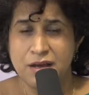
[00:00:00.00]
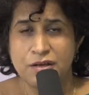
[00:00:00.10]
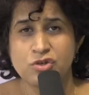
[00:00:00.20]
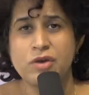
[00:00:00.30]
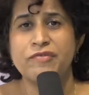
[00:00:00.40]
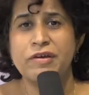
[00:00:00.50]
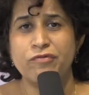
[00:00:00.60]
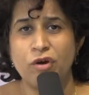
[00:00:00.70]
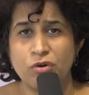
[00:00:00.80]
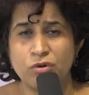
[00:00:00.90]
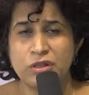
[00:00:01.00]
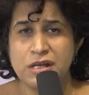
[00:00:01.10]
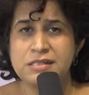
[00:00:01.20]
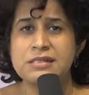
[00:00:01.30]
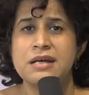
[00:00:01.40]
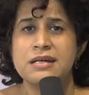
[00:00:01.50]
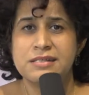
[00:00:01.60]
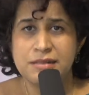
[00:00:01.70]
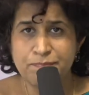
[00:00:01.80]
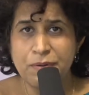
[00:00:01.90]
So if we follow these
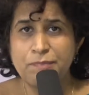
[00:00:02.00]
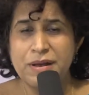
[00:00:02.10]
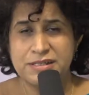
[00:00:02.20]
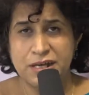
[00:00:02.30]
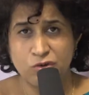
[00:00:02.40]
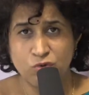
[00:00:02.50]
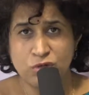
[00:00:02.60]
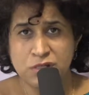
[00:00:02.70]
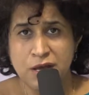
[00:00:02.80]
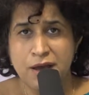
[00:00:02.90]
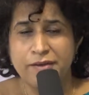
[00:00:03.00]
simple basic rules,